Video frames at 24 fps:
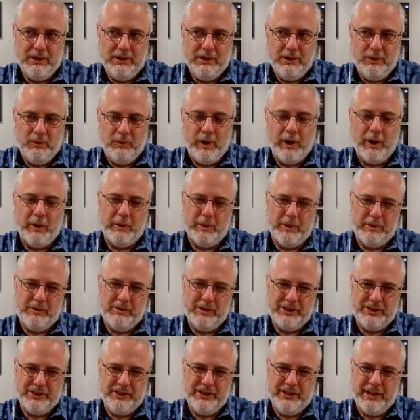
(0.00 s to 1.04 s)
where would
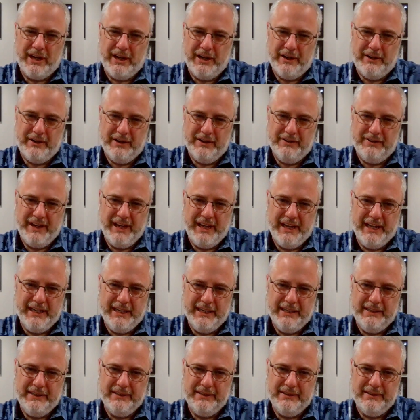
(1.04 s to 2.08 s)
Richard Donner have
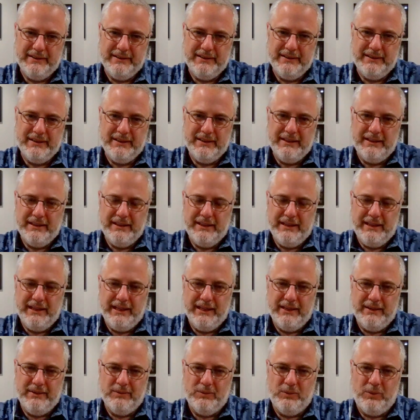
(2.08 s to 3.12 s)
headed
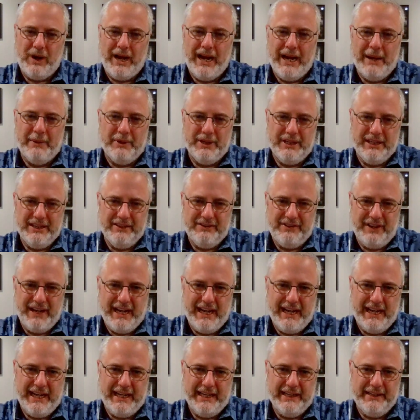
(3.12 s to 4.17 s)
and why would he have
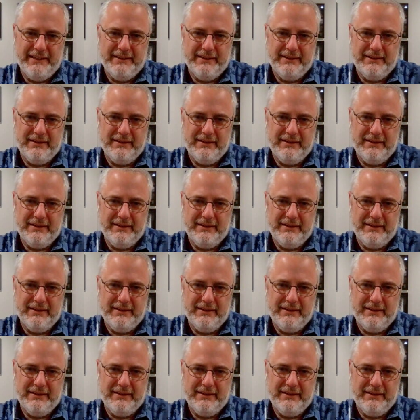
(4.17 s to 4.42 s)
had,